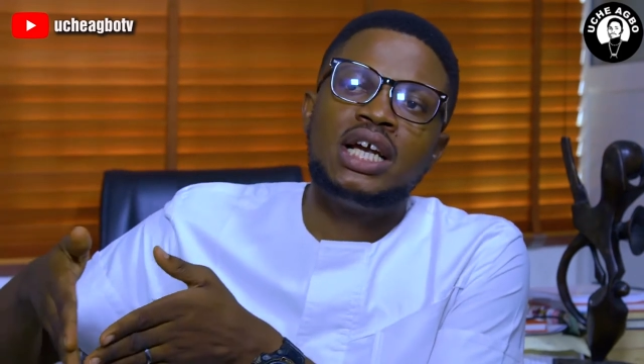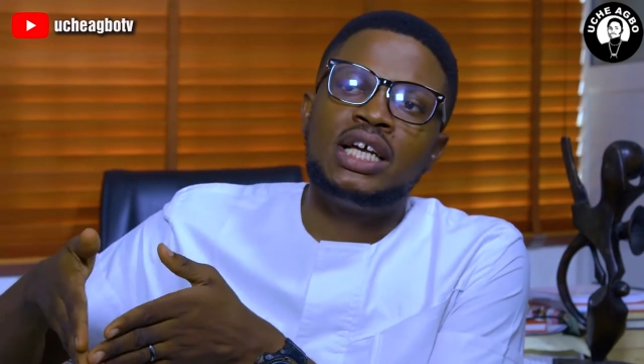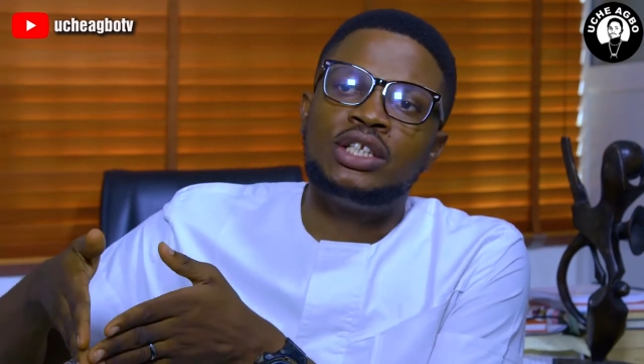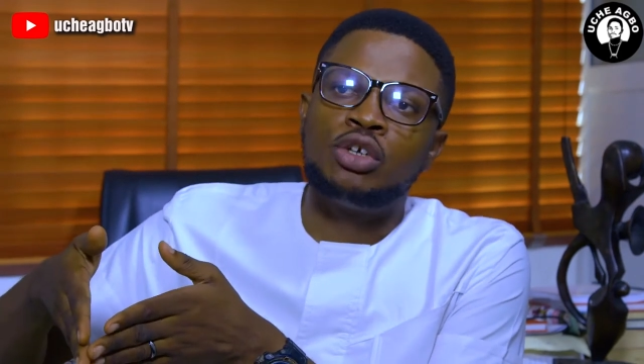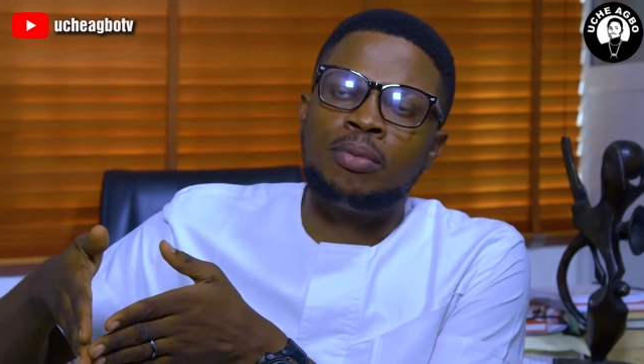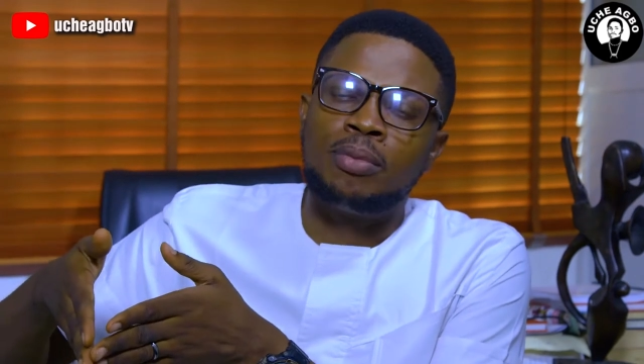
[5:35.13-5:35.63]

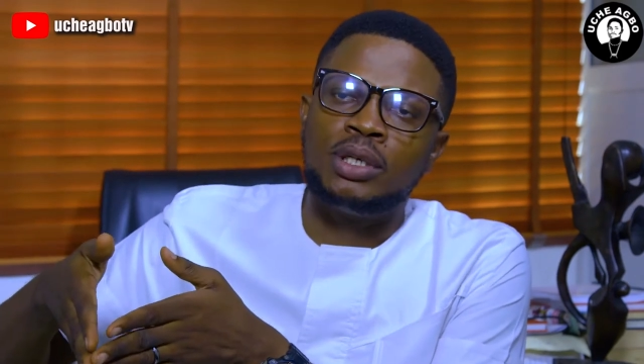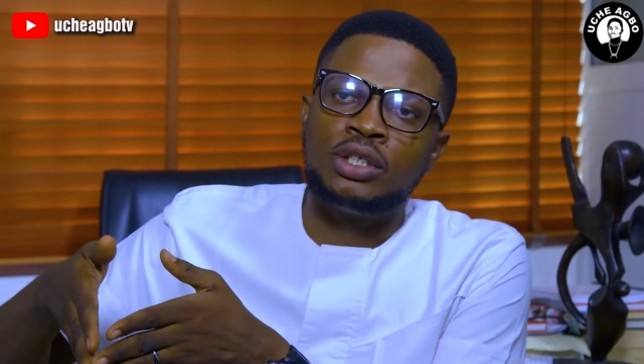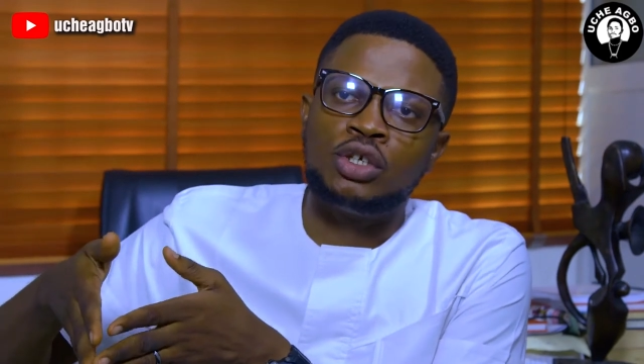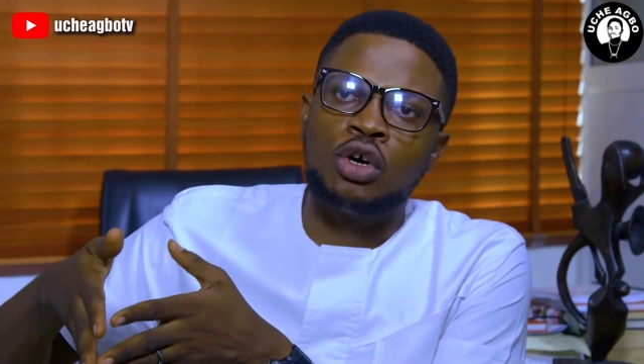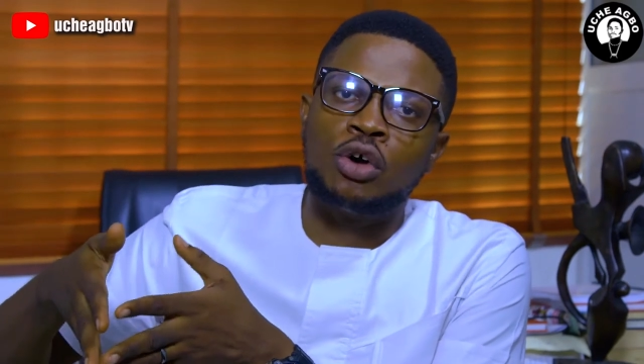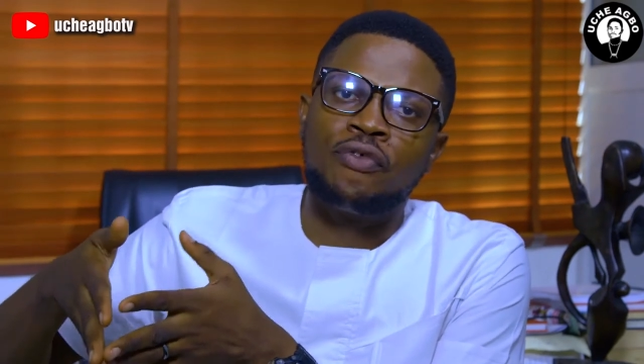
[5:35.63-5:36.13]
in
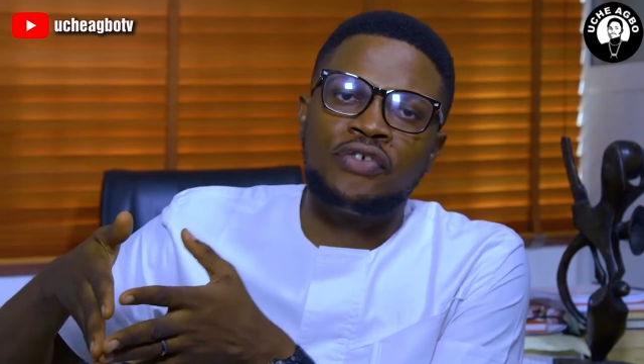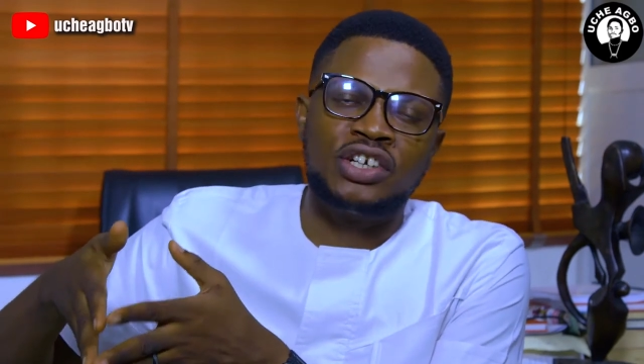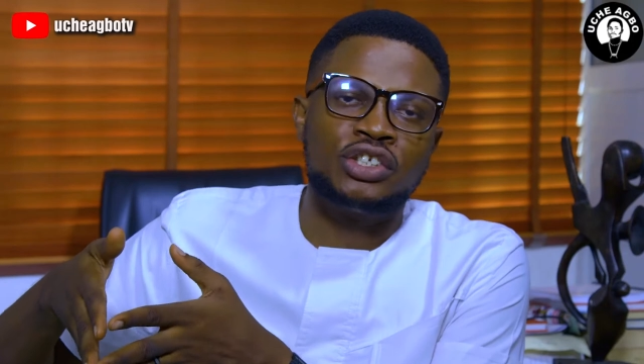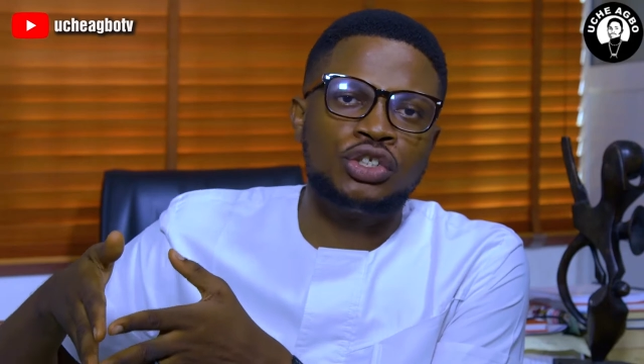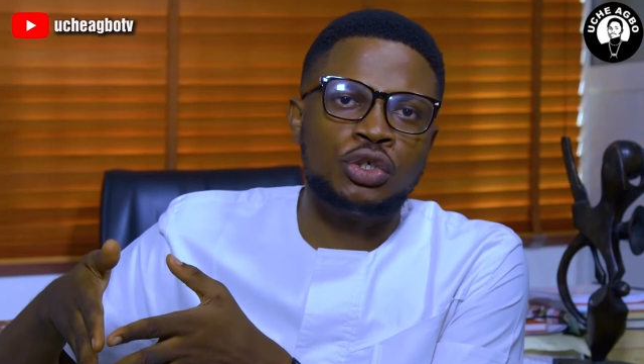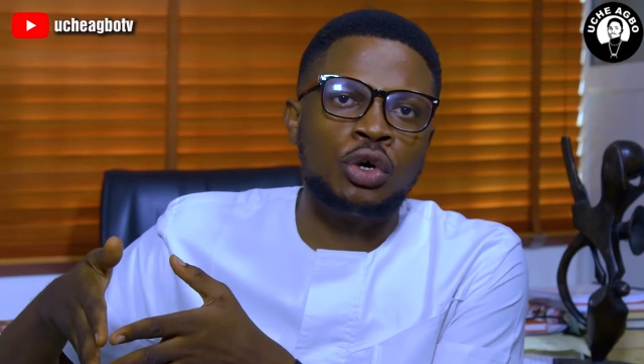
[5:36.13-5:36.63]
your
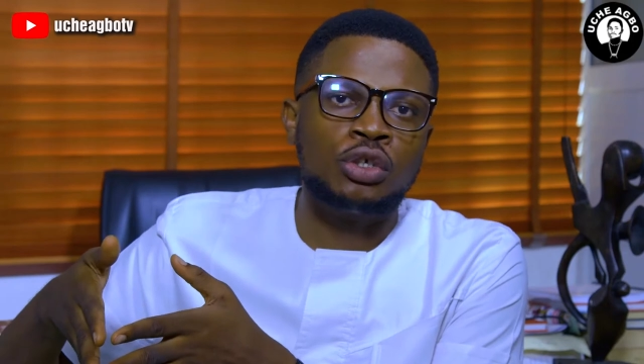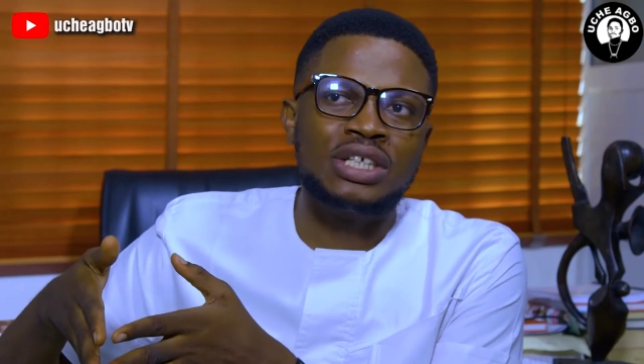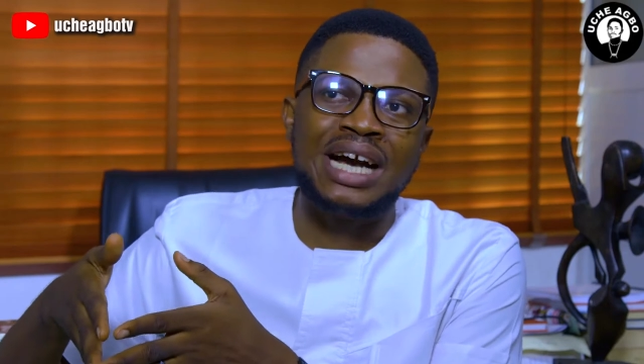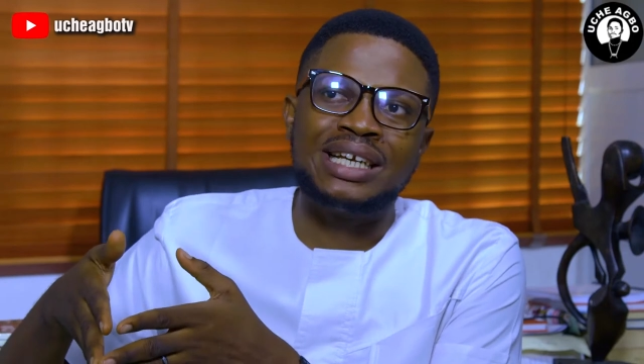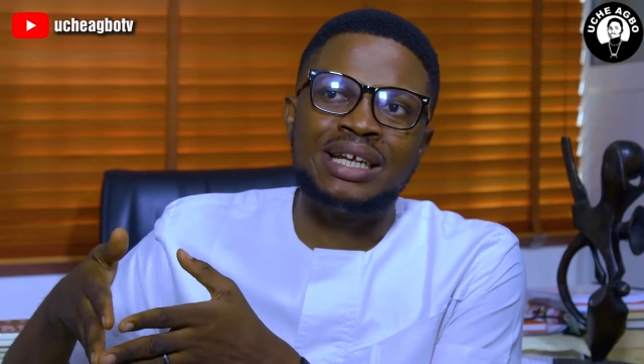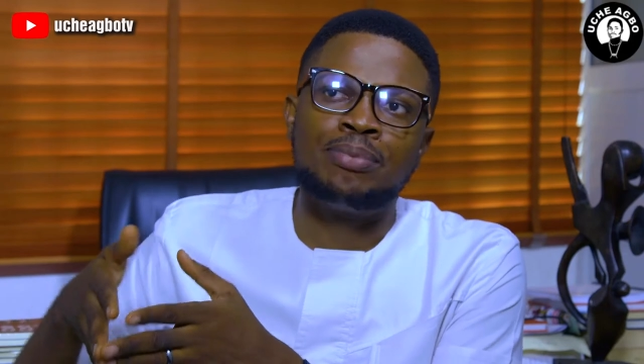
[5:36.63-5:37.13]
first shot,
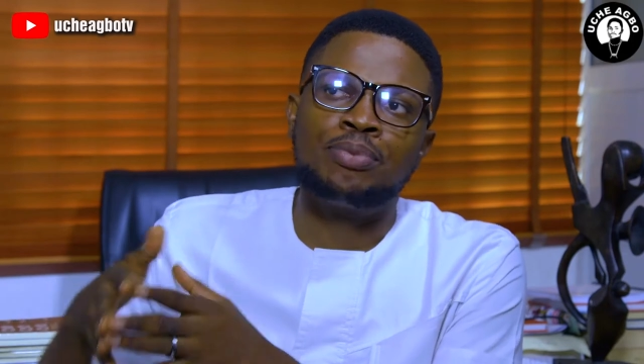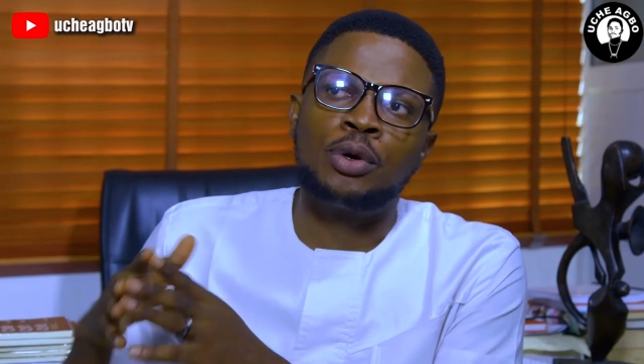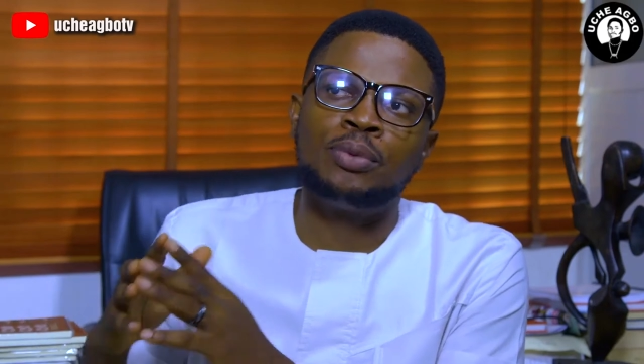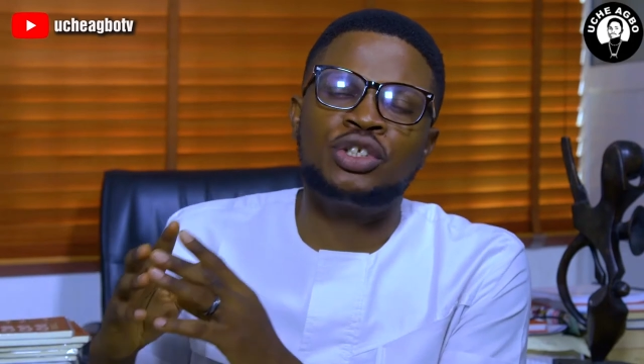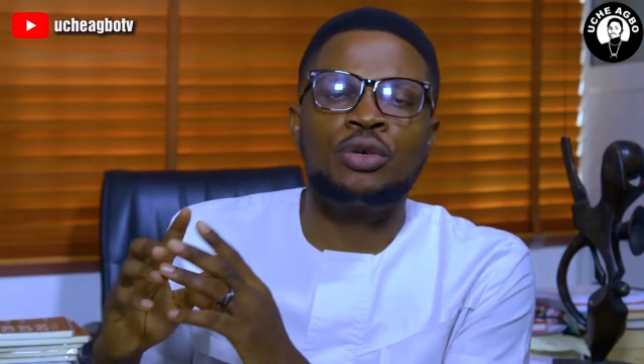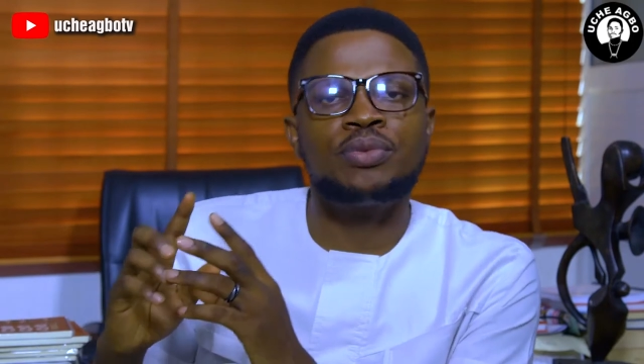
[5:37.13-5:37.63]
and then
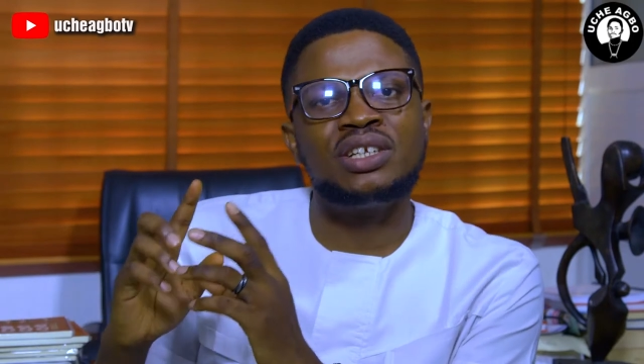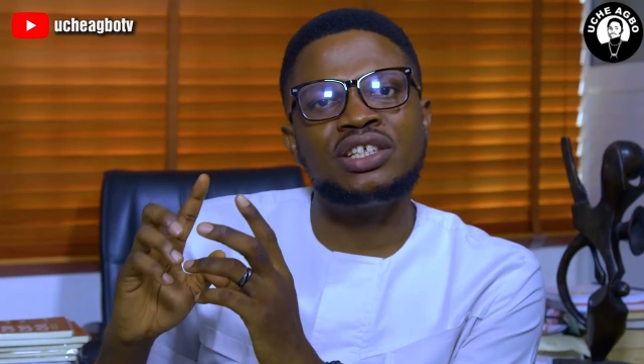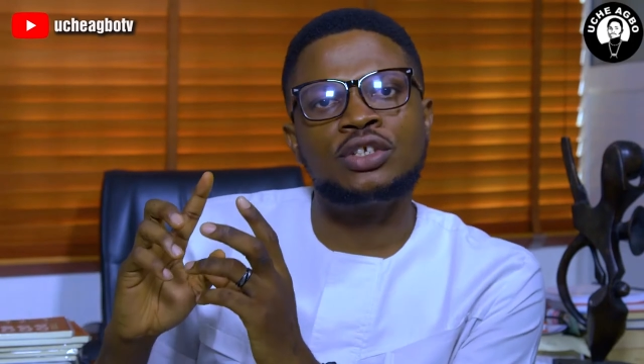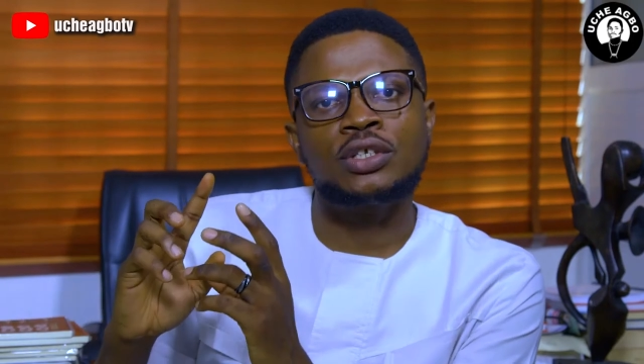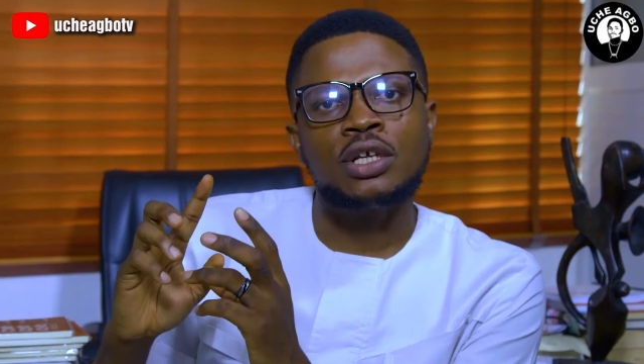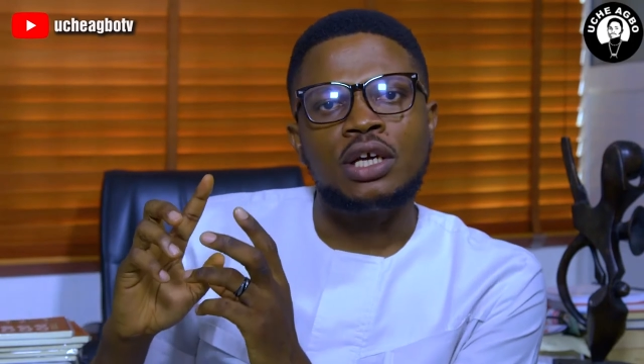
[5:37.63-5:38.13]
probably something
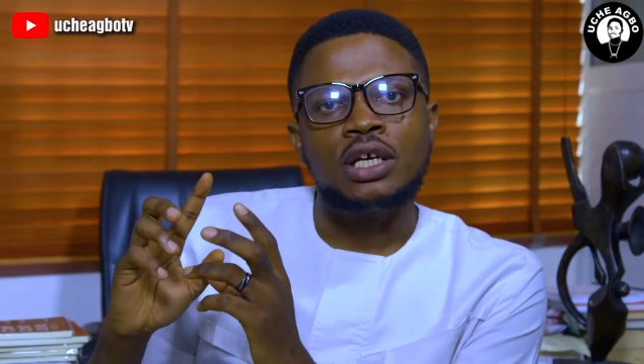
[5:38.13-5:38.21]
is